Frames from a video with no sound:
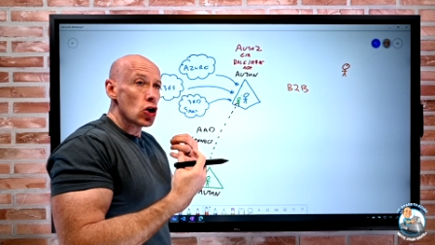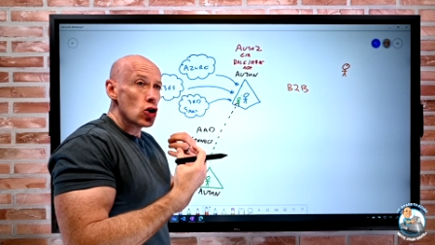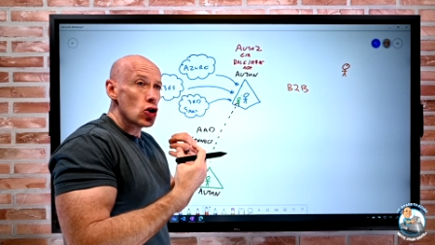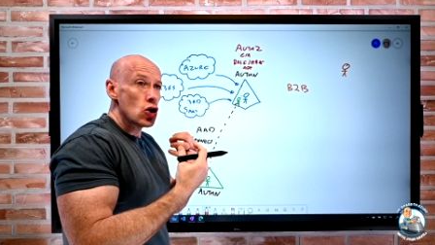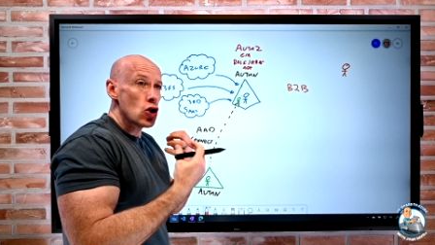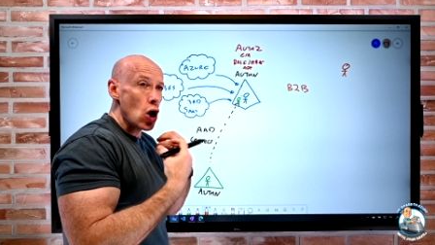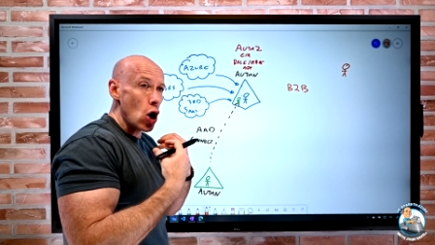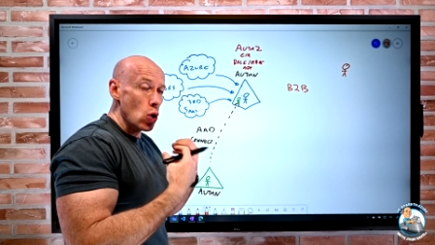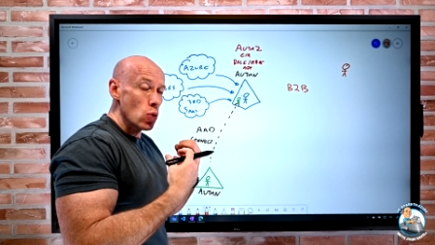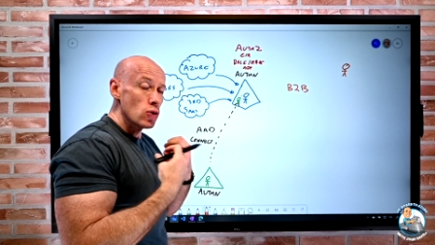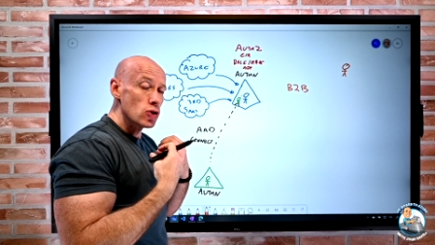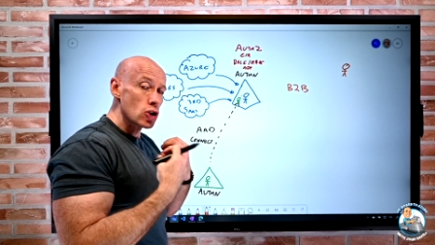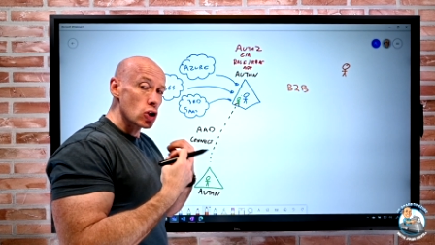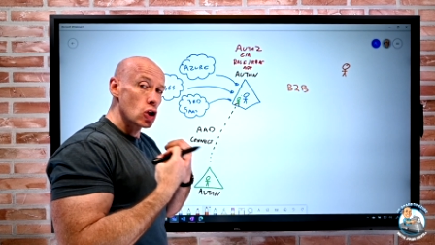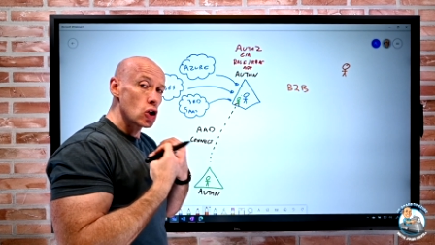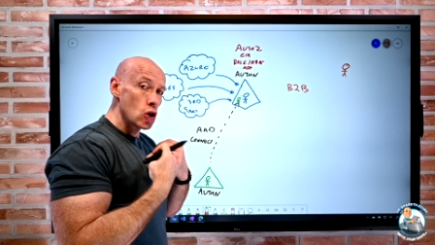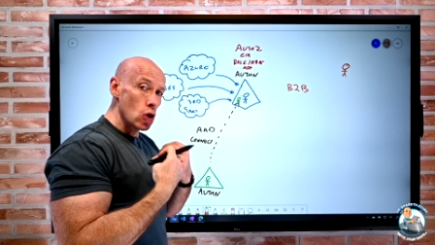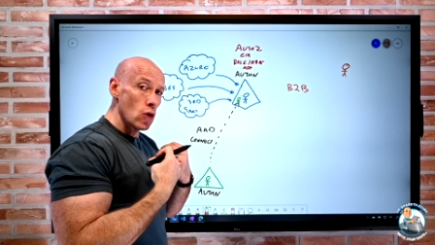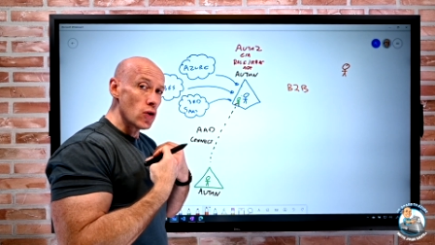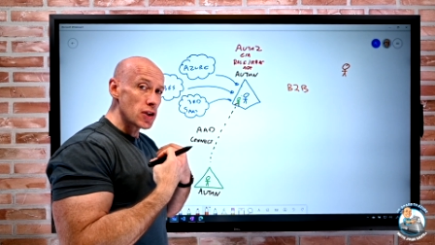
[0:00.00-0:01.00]
known
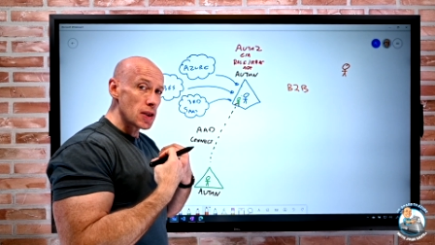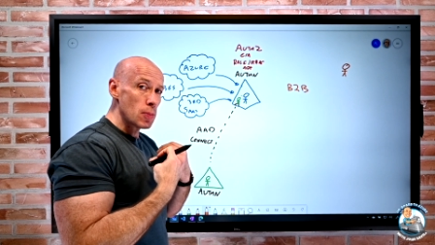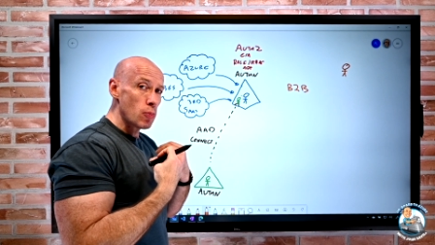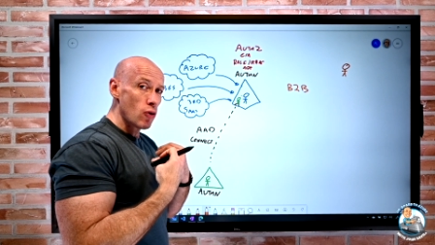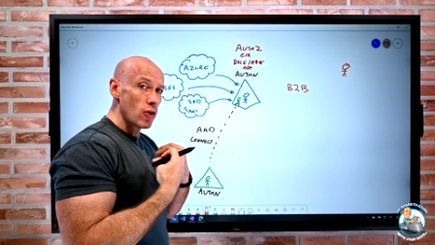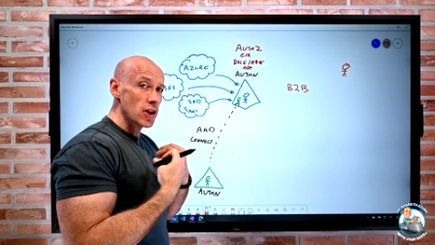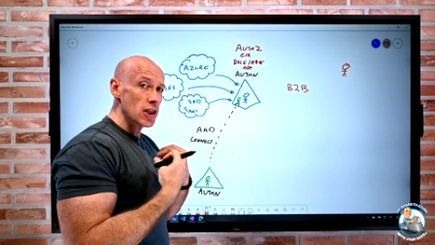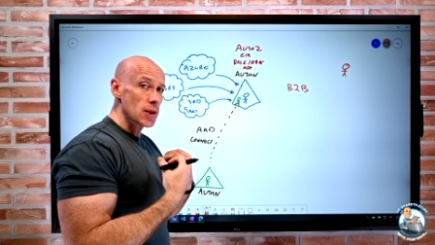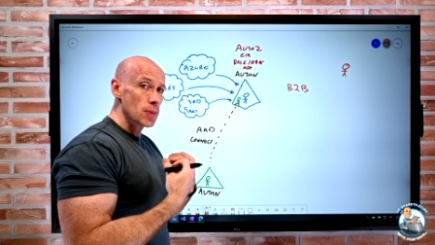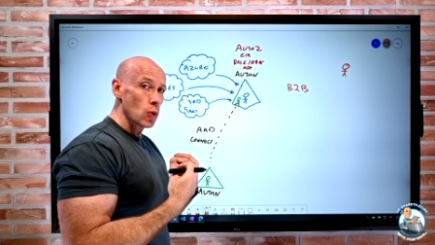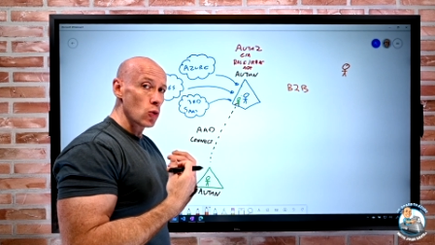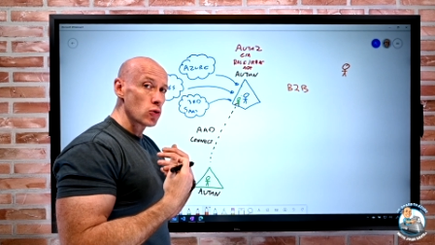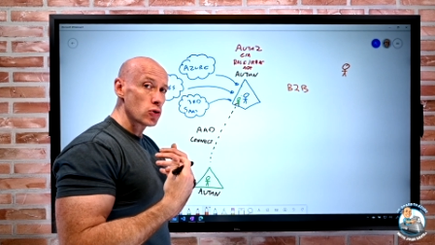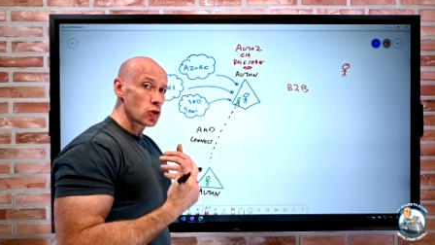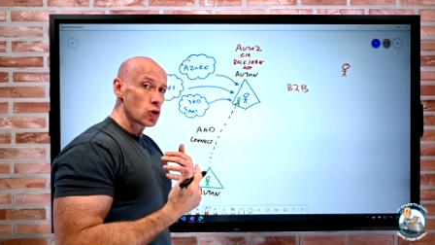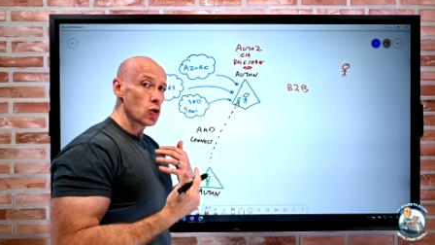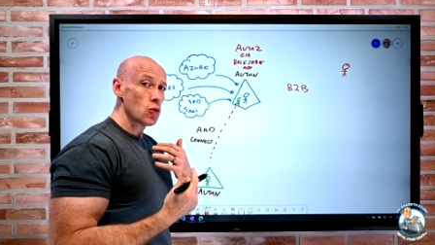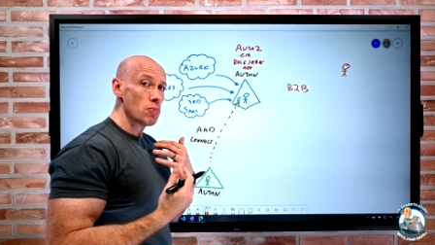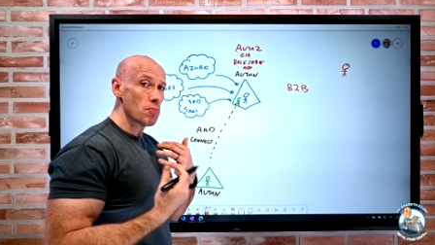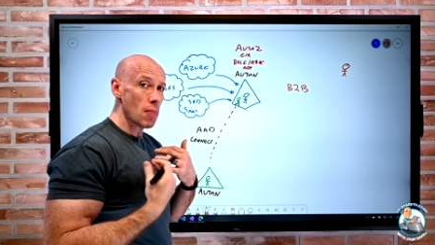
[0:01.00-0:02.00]
security
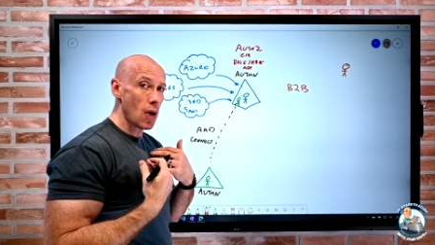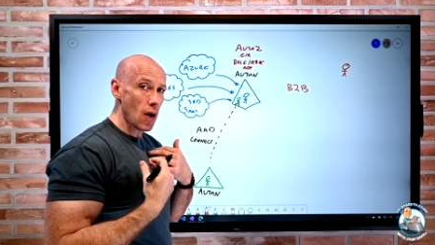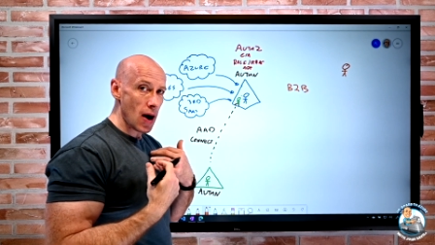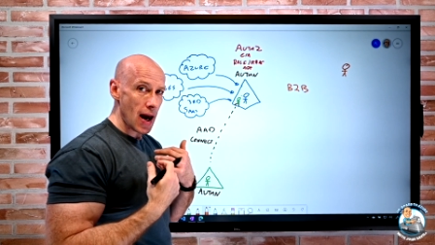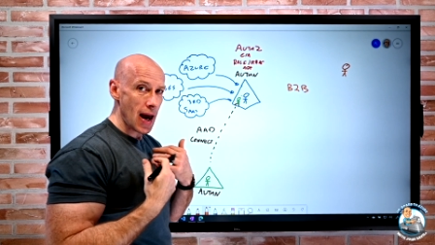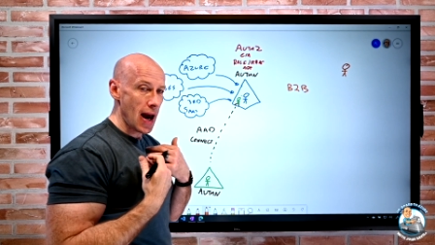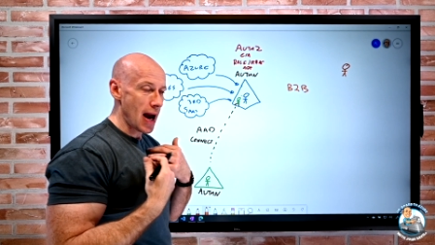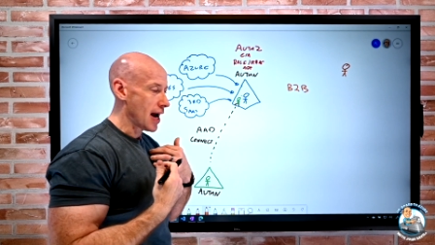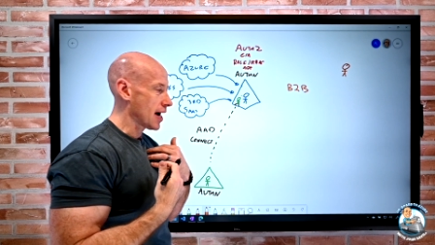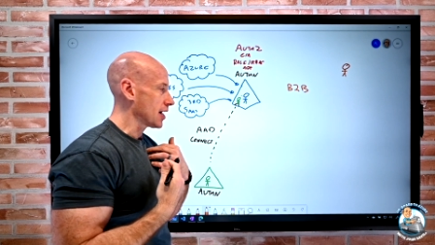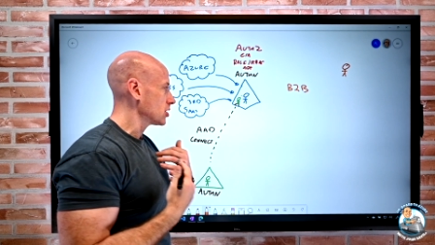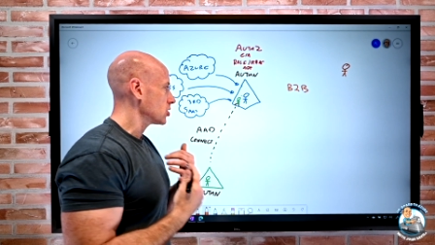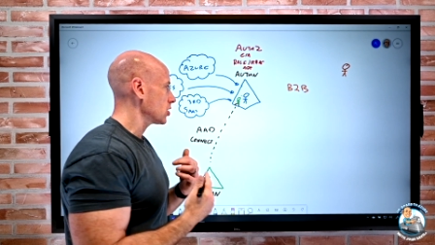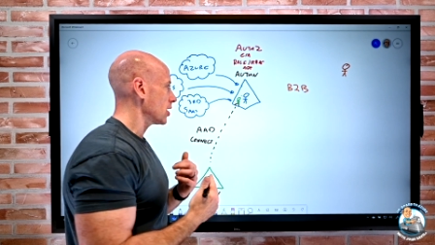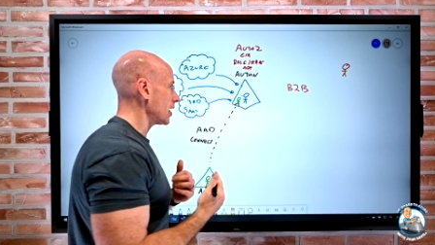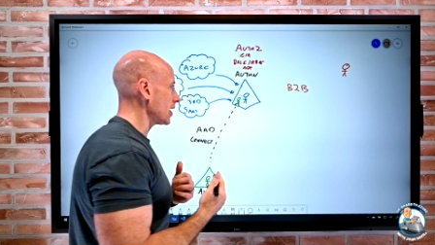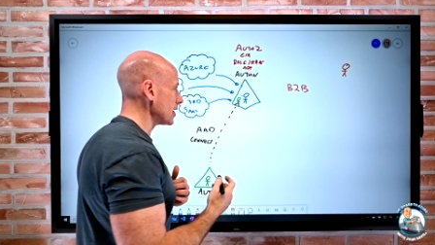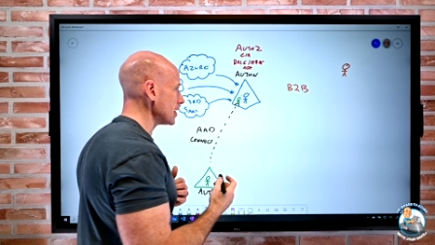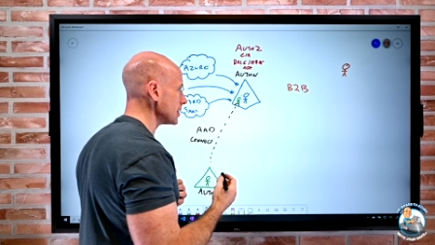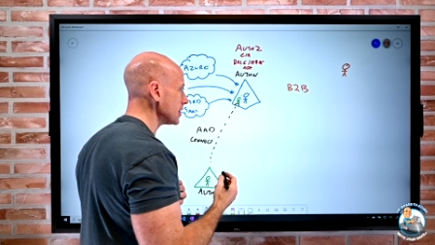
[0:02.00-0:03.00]
principals to my
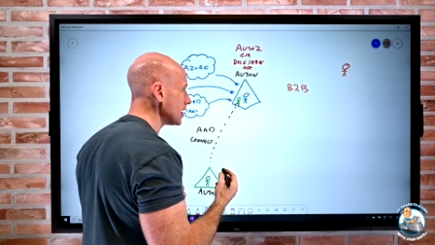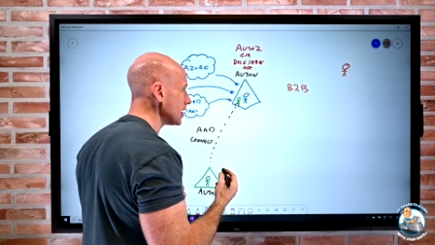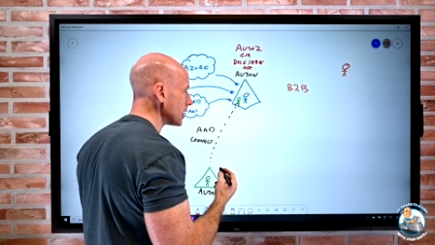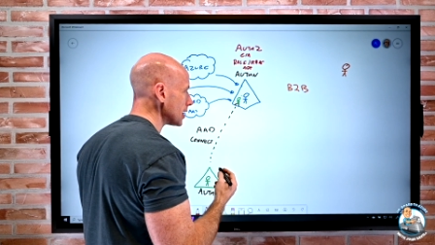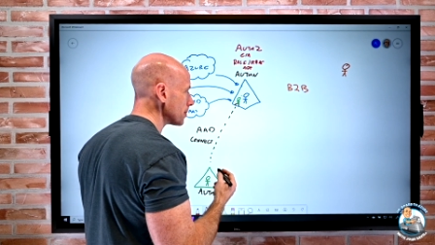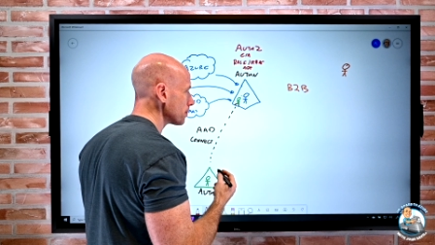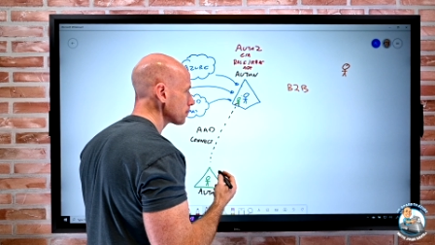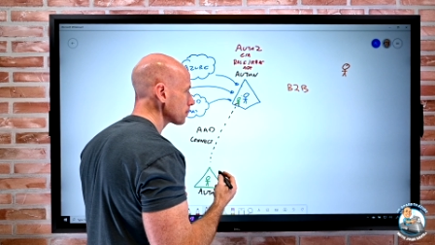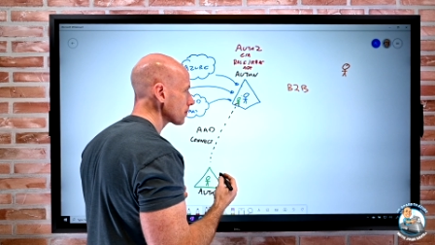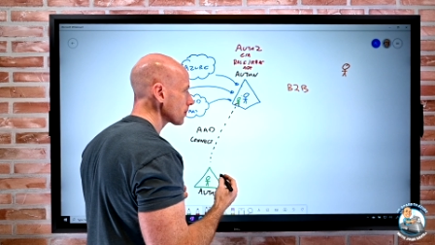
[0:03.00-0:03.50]
Azure AD.